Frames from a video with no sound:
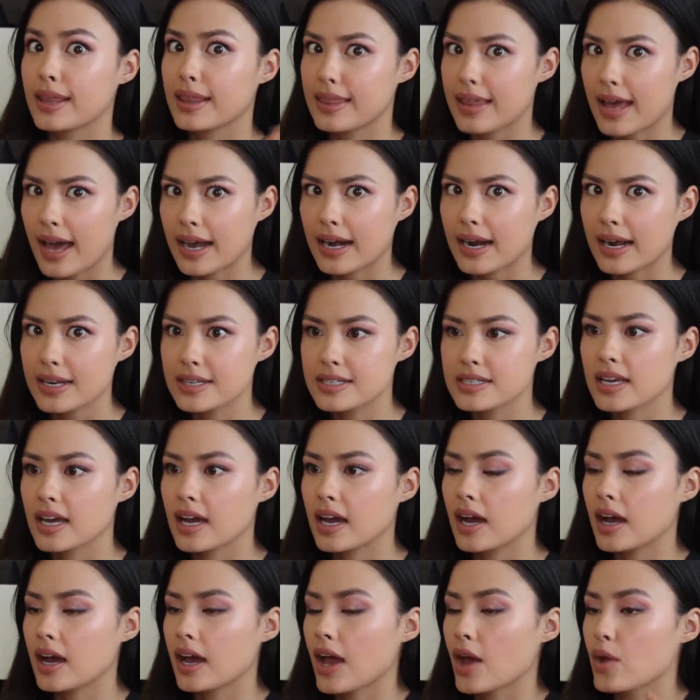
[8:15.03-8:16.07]
that
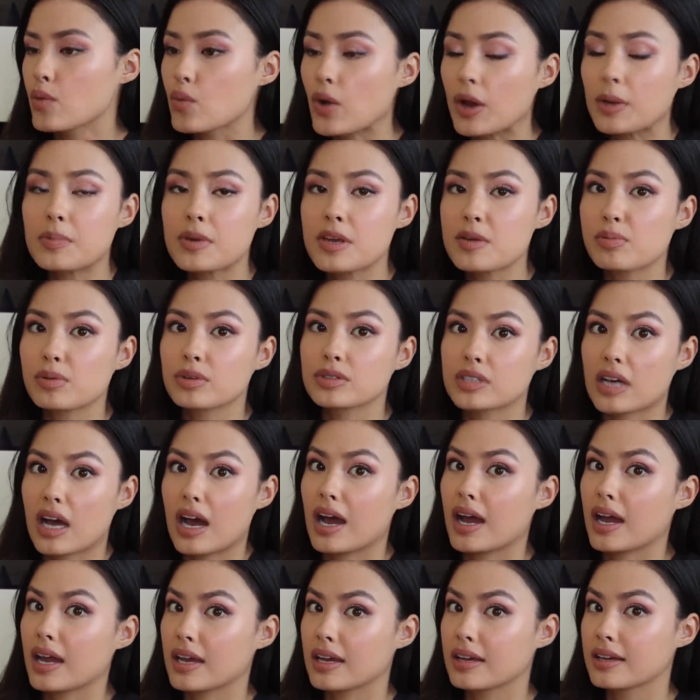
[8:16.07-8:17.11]
idea and when people
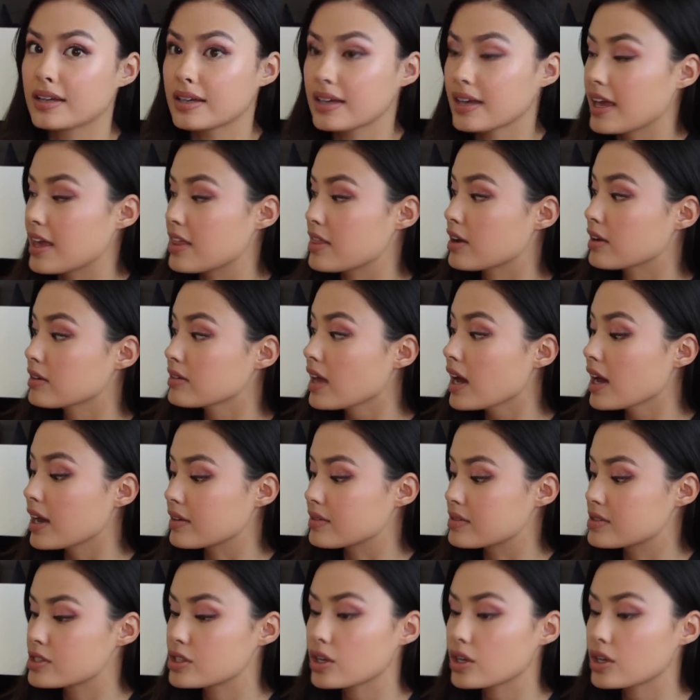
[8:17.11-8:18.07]
die in their lives.